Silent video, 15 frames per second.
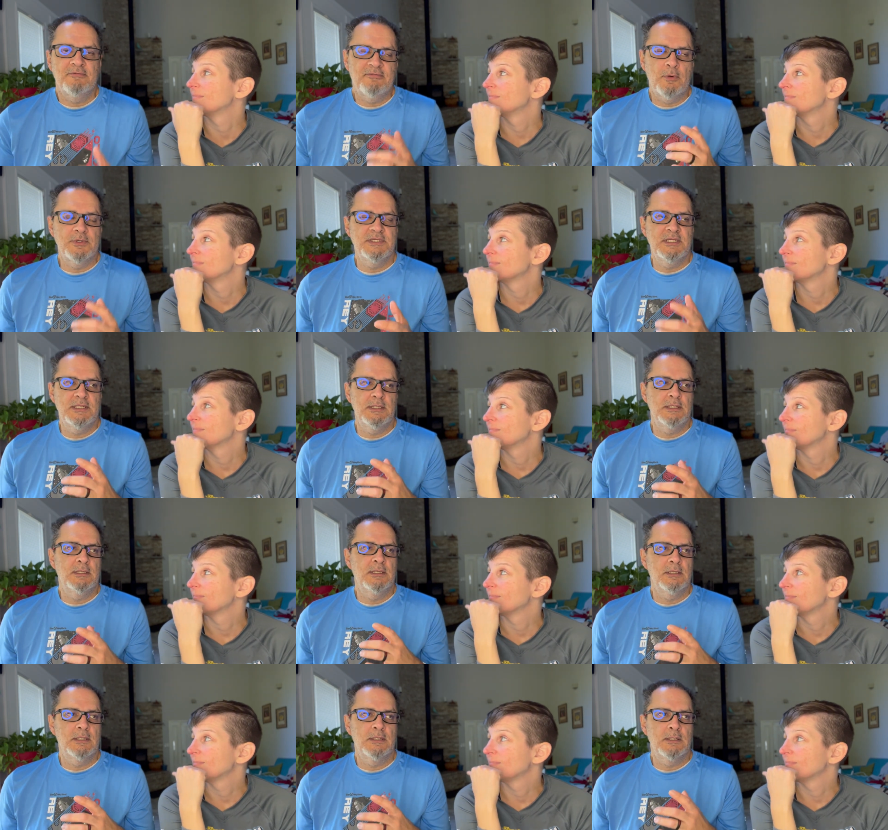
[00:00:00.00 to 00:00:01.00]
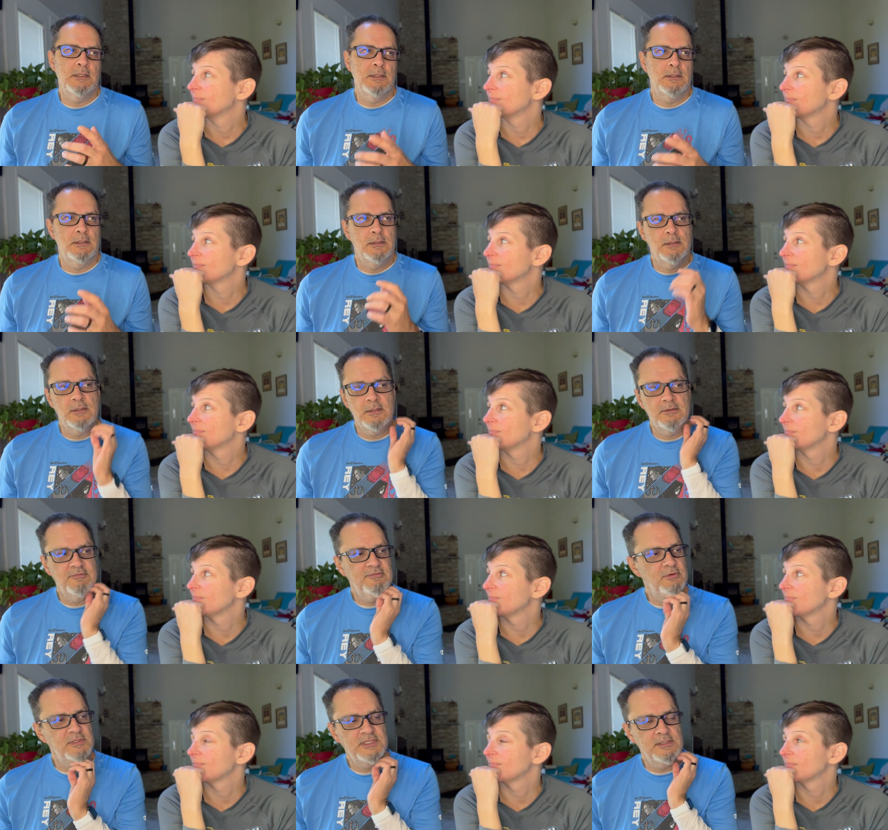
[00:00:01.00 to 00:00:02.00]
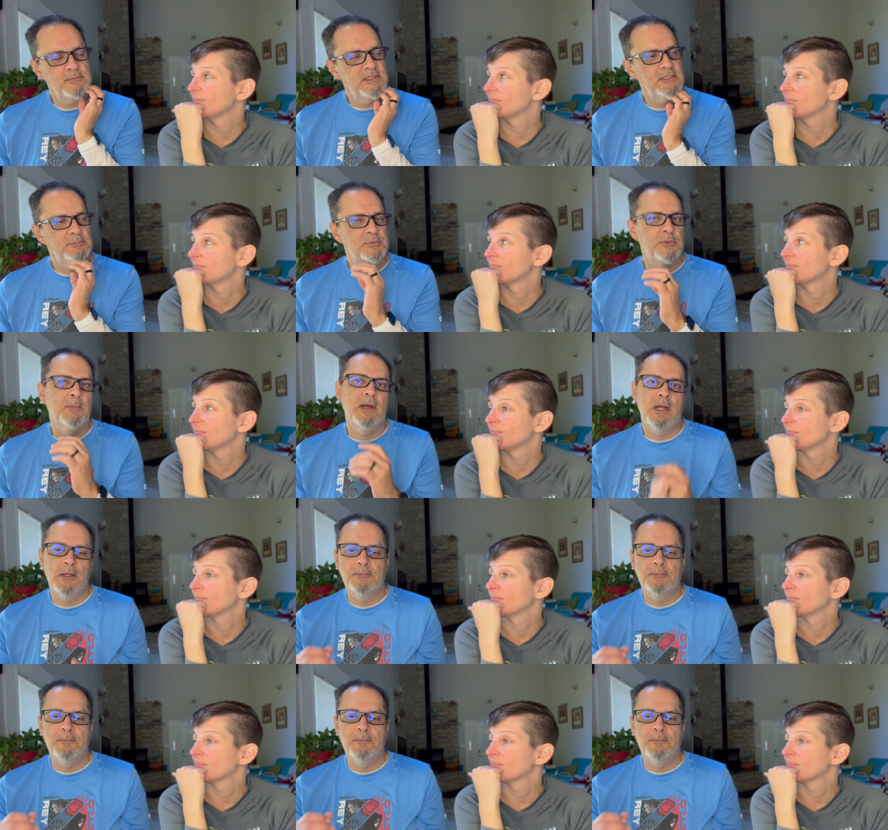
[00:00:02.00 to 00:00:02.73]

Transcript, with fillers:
Speaker 1: a 14, uh, 14 minute per mile